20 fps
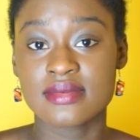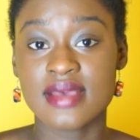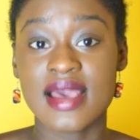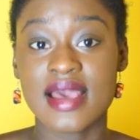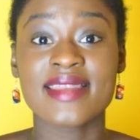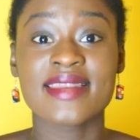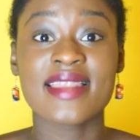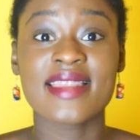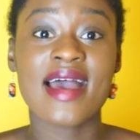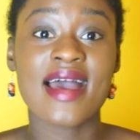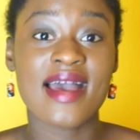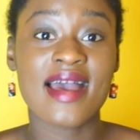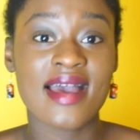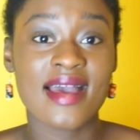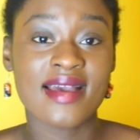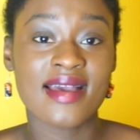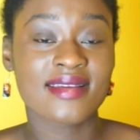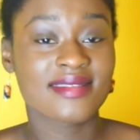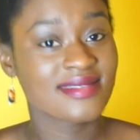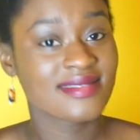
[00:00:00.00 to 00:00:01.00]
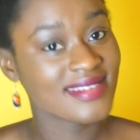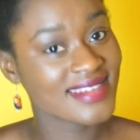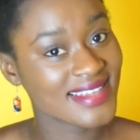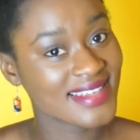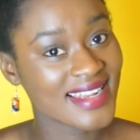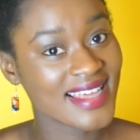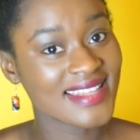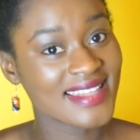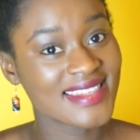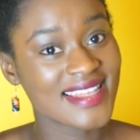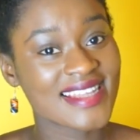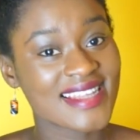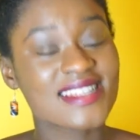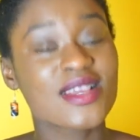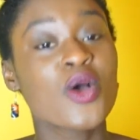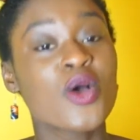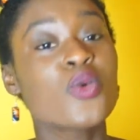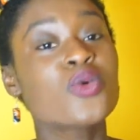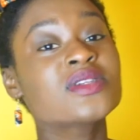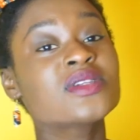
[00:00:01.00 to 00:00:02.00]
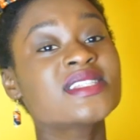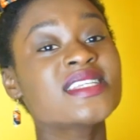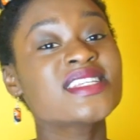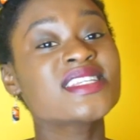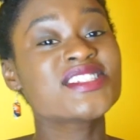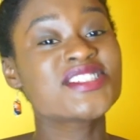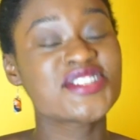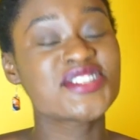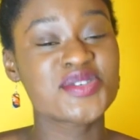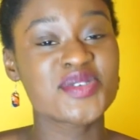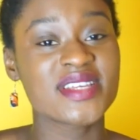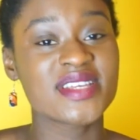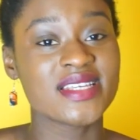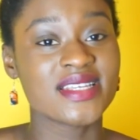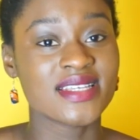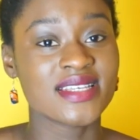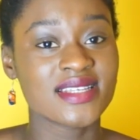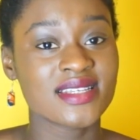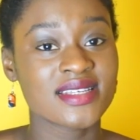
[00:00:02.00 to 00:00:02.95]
Ana, you can add that. Wote Twi?